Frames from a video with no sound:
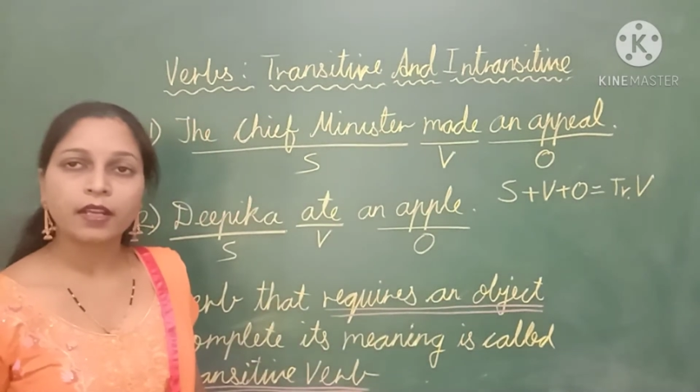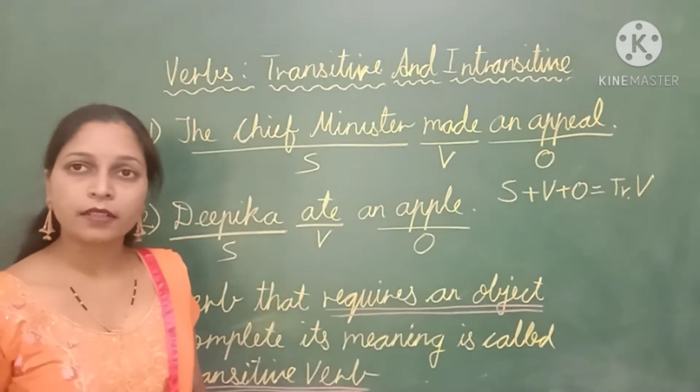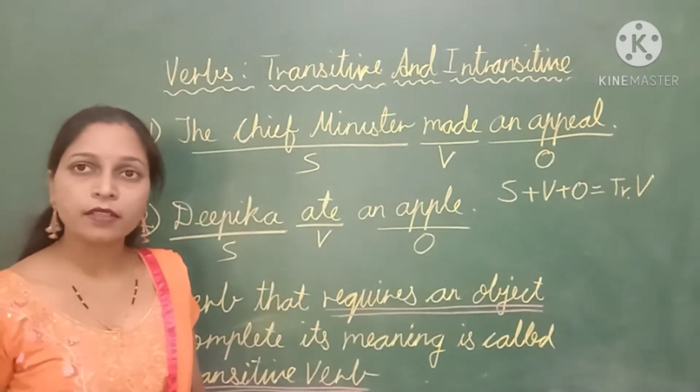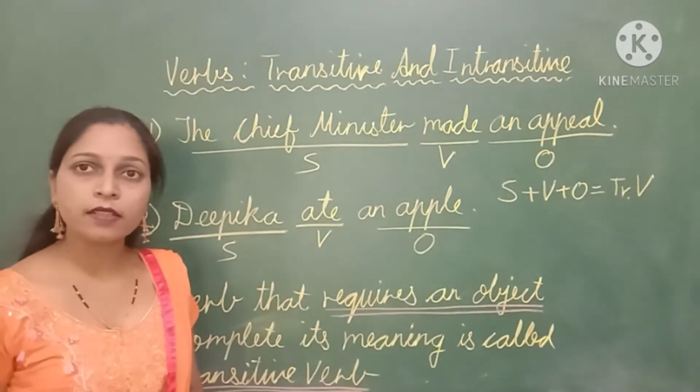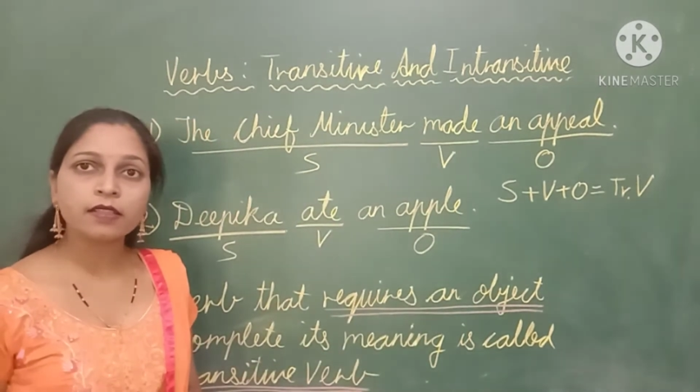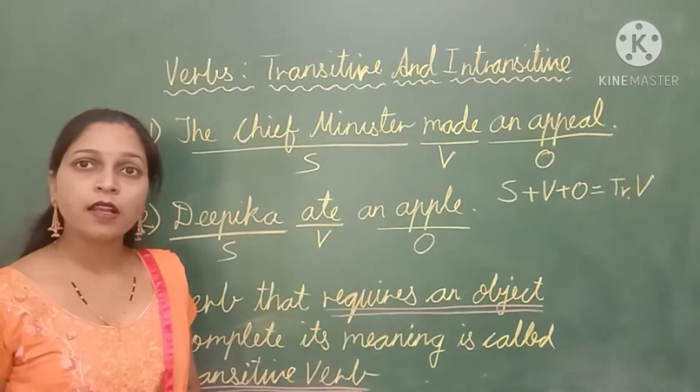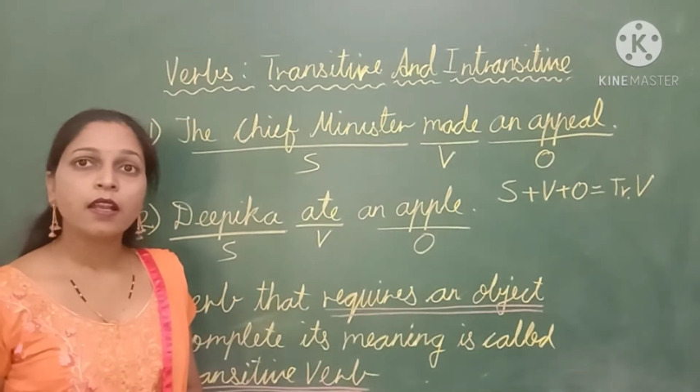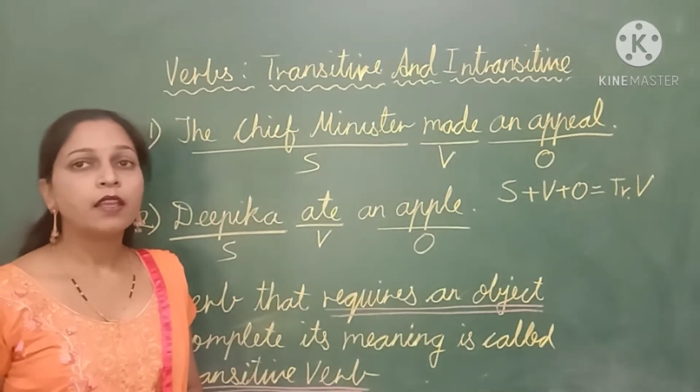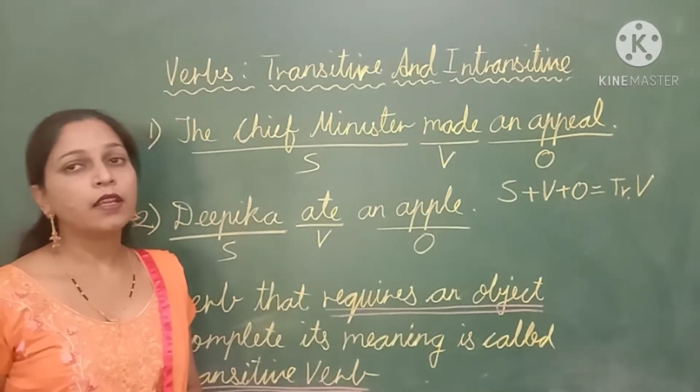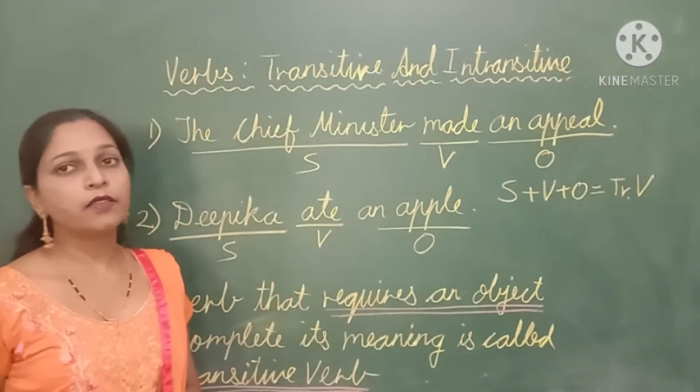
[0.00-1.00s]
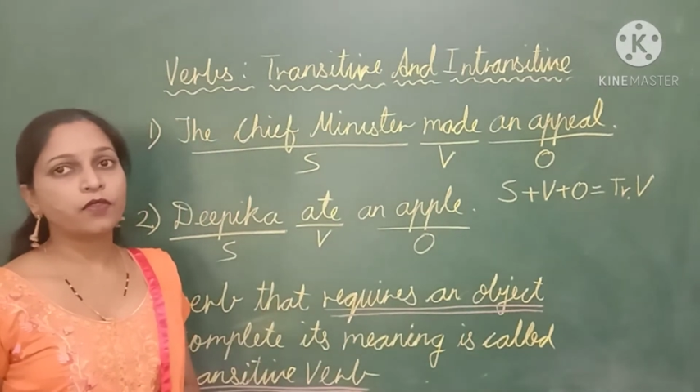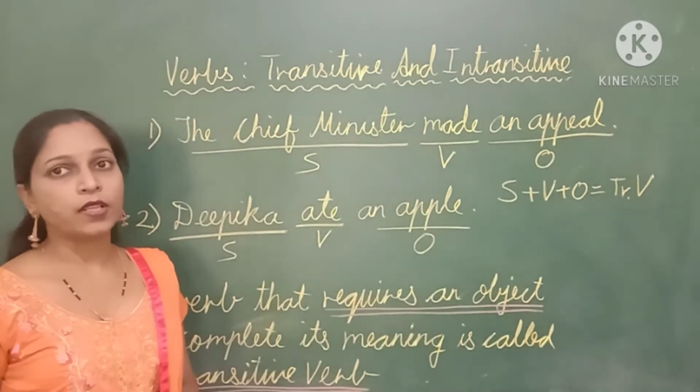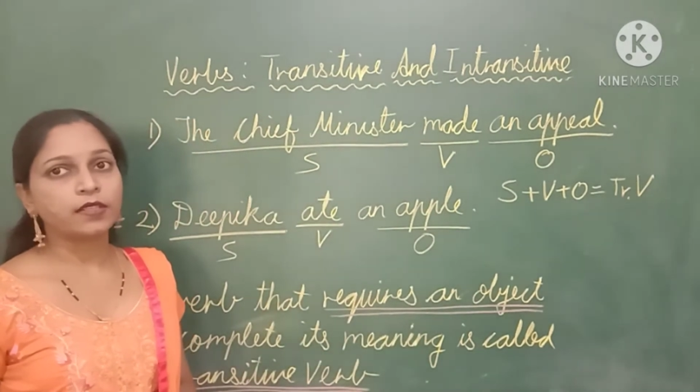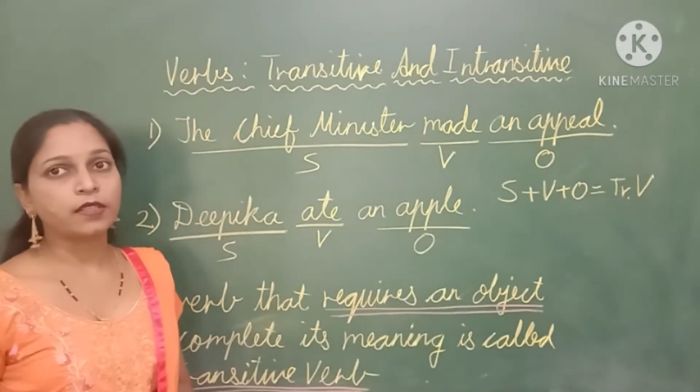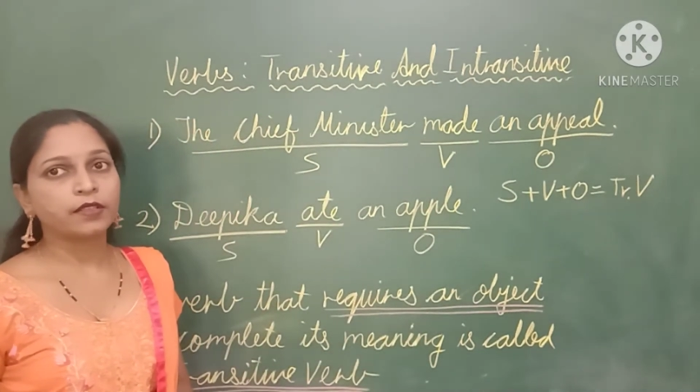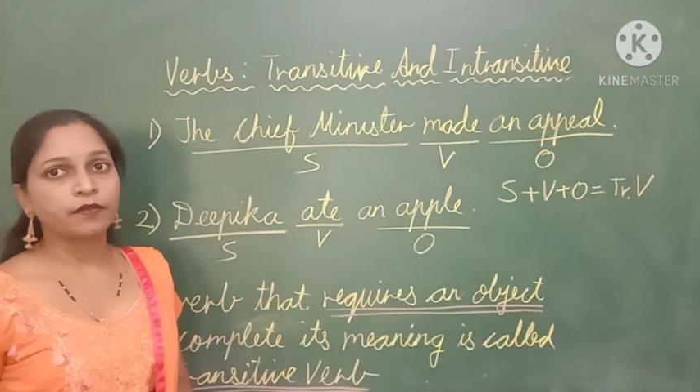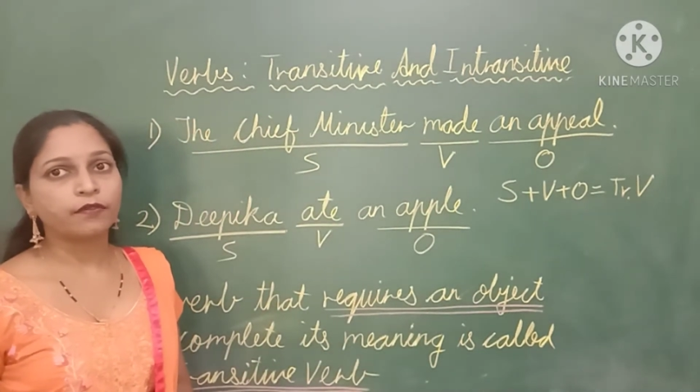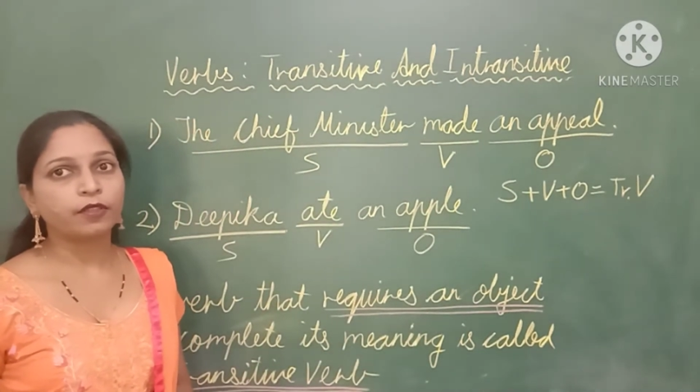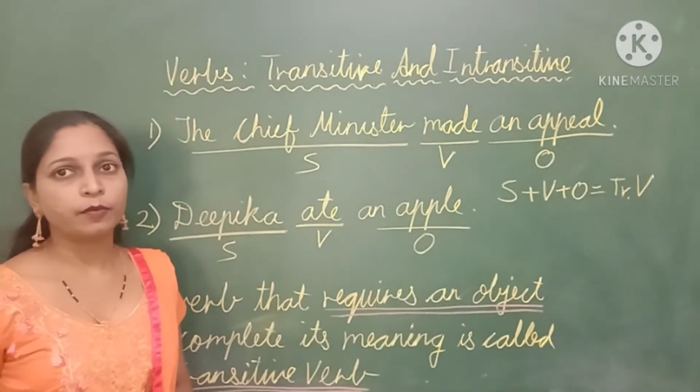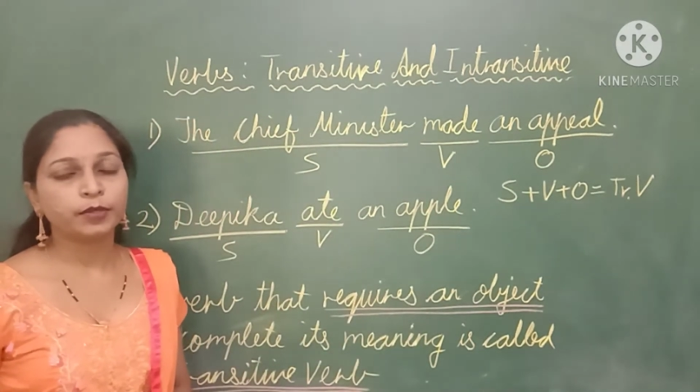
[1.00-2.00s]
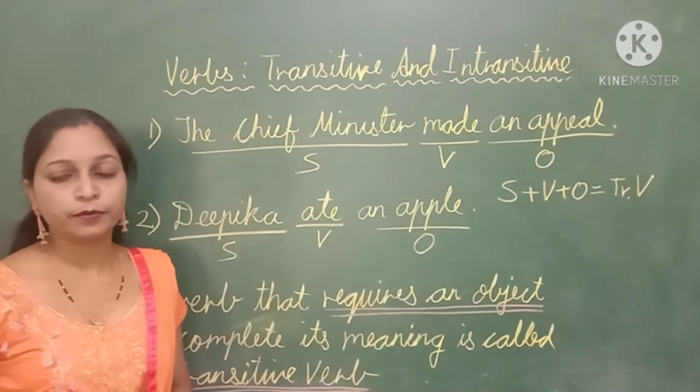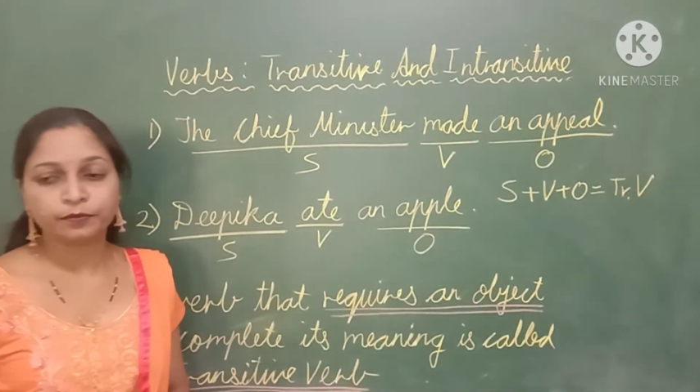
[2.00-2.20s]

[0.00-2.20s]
that is intransitive verb.